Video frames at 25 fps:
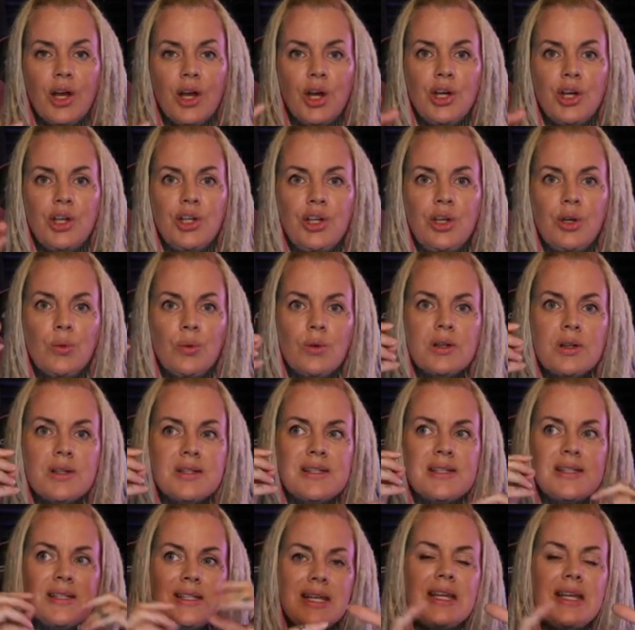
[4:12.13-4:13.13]
you will
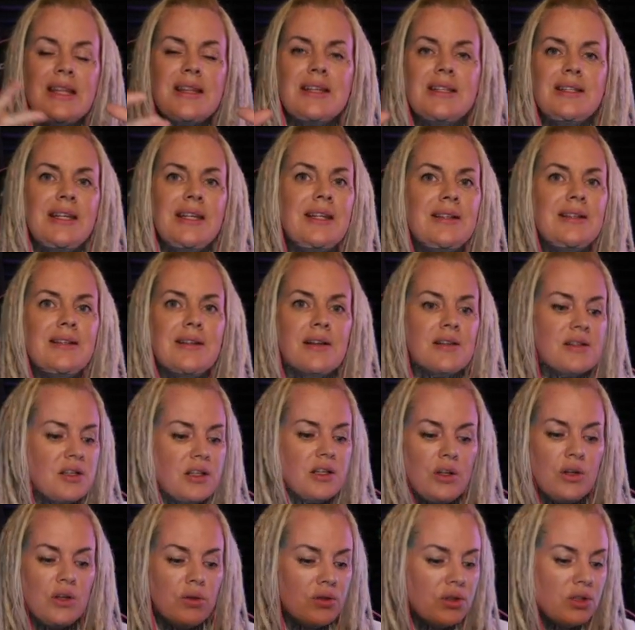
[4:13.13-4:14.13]
see the details and
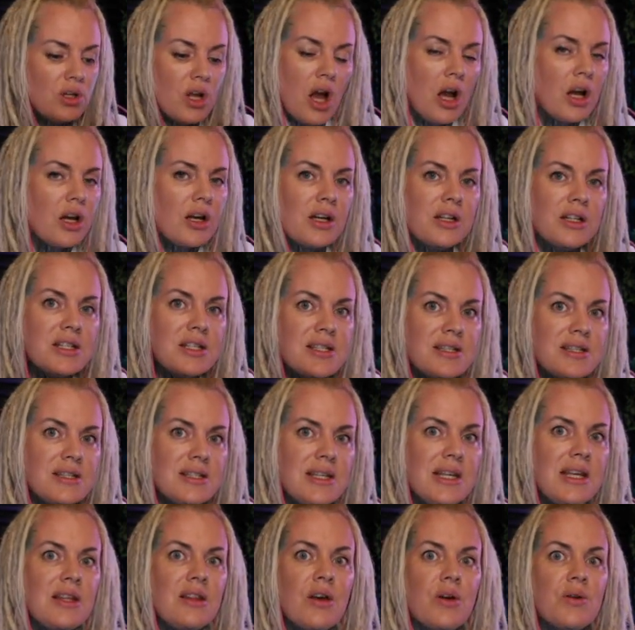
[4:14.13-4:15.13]
you're not going to
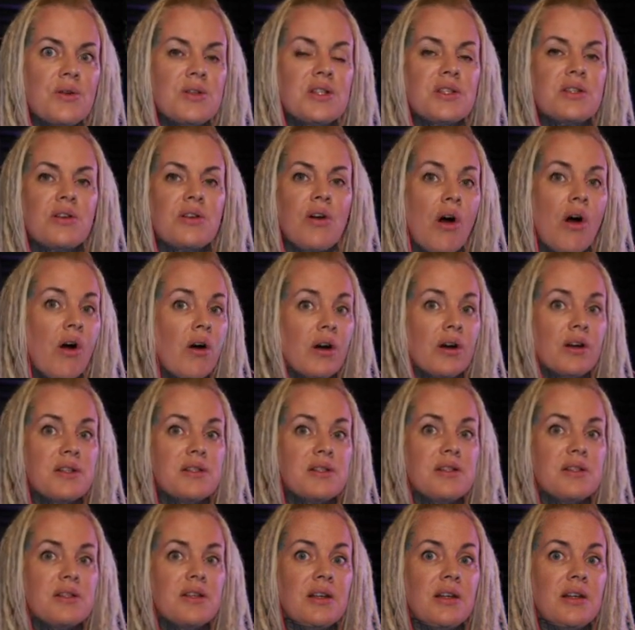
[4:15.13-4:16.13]
see those
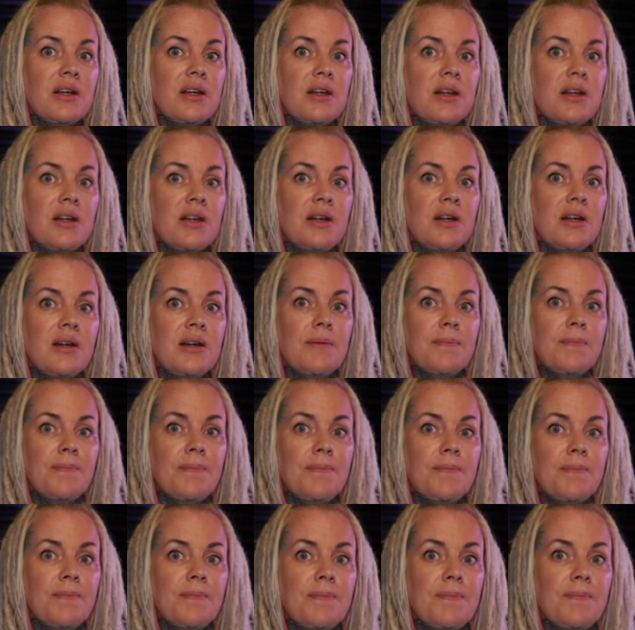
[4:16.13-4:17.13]
scars.
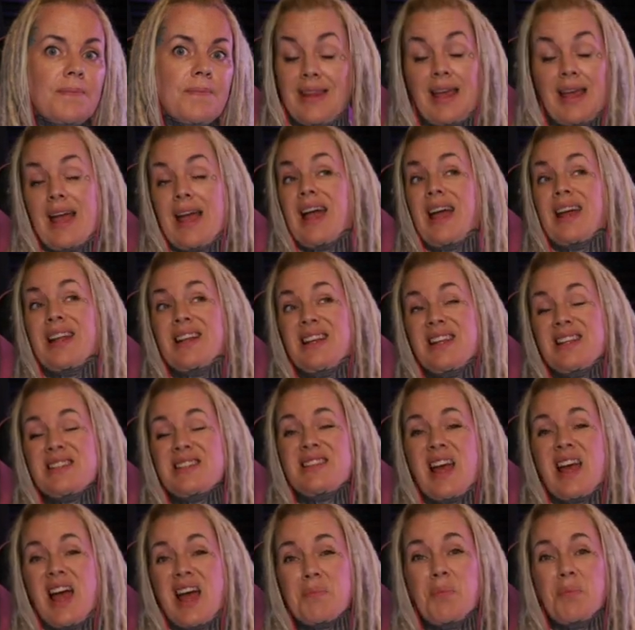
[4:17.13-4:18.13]
At least
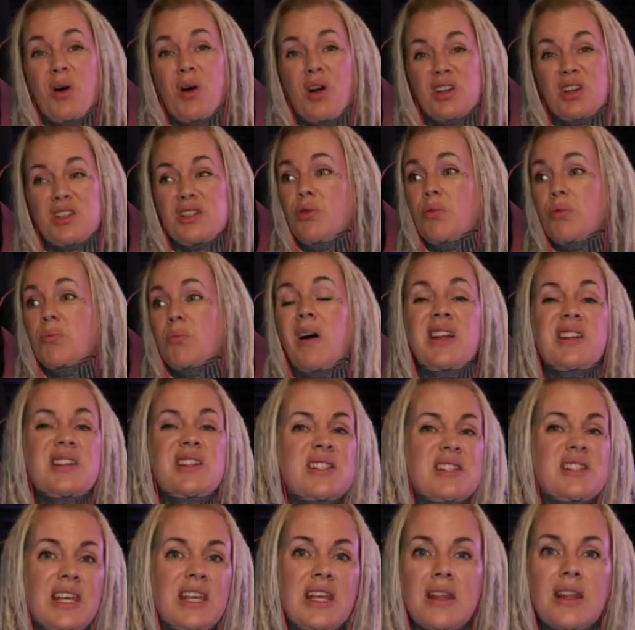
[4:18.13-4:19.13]
that much. You might
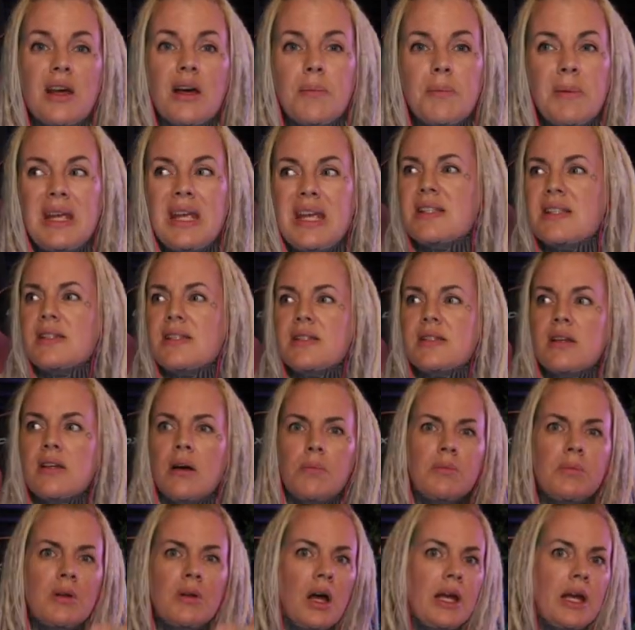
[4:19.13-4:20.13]
see them in some
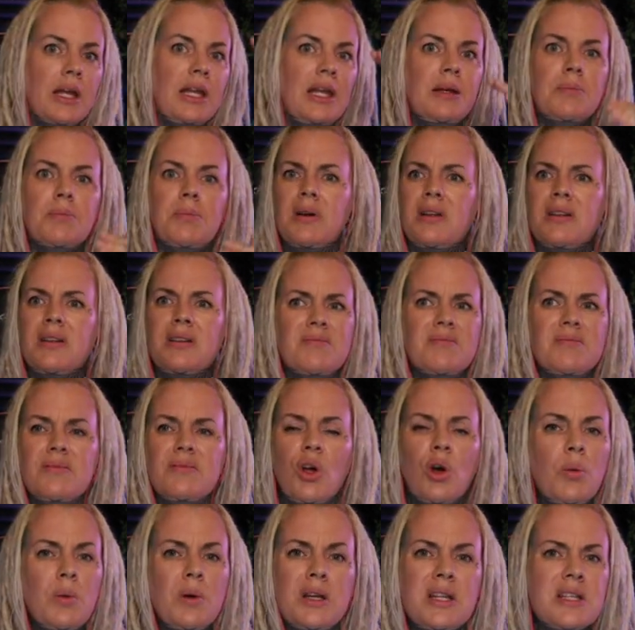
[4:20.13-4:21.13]
lighting, but
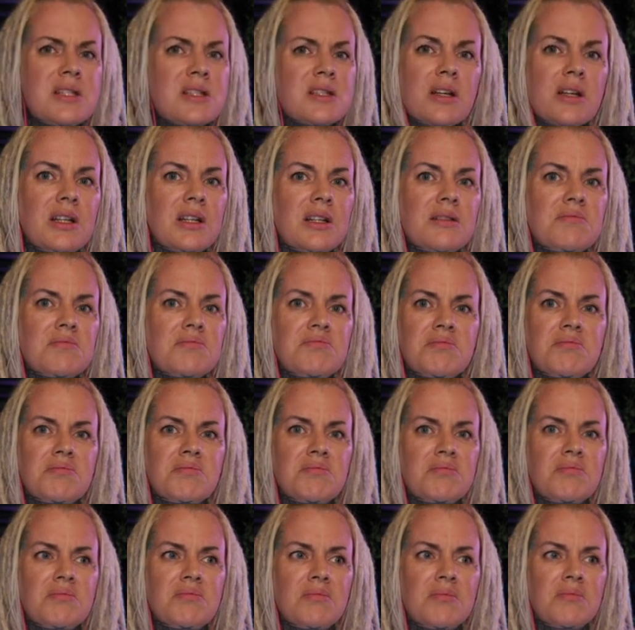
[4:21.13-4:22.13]
nobody's going to
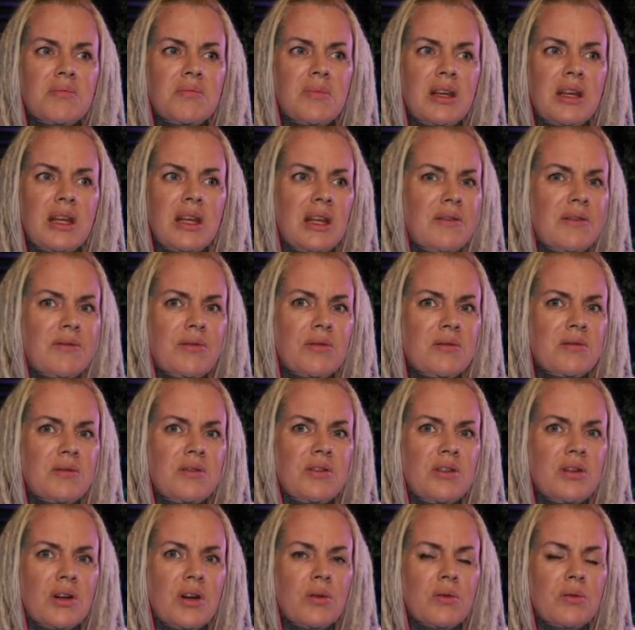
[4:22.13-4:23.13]
even,
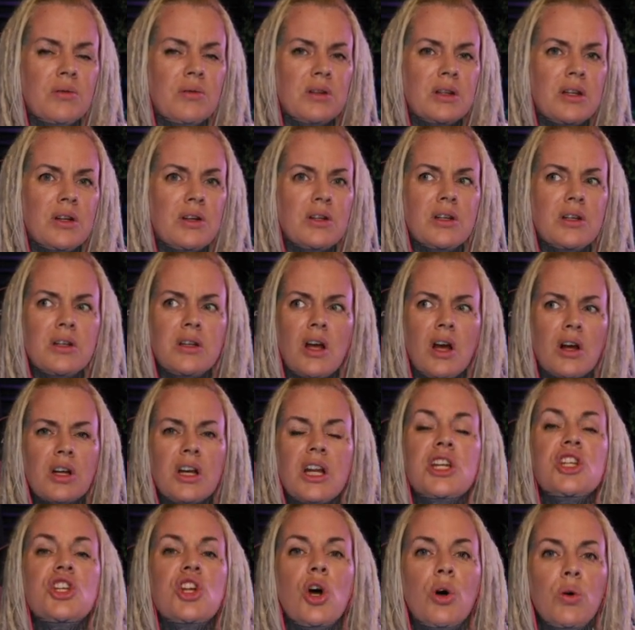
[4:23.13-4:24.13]
they're not going
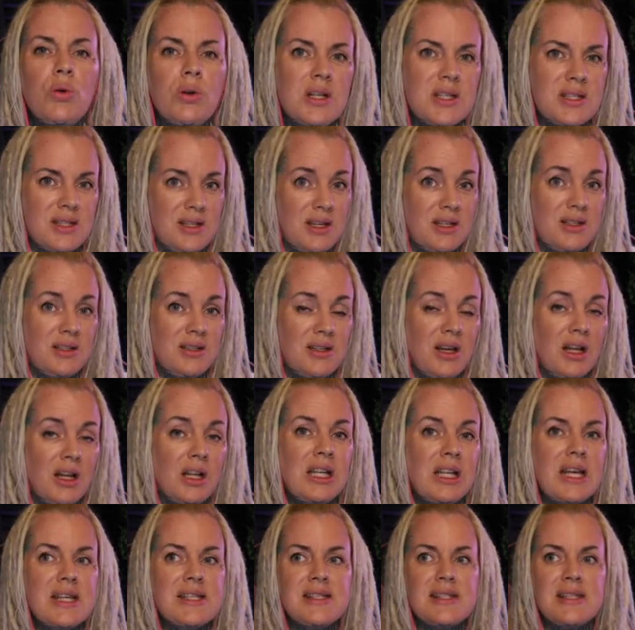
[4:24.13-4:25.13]
to notice it
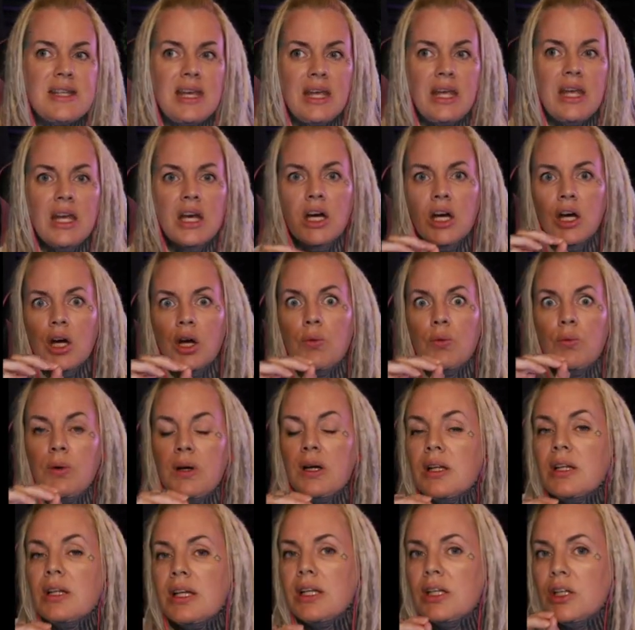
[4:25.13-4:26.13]
unless they
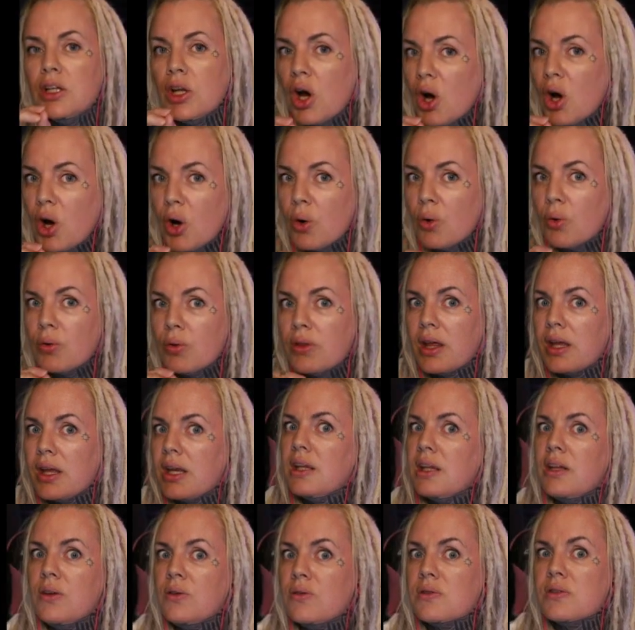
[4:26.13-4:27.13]
really know that it
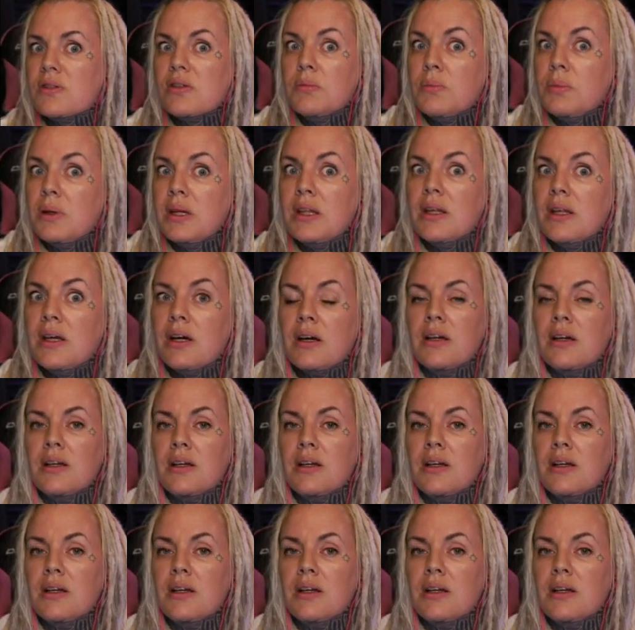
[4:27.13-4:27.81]
used to be there,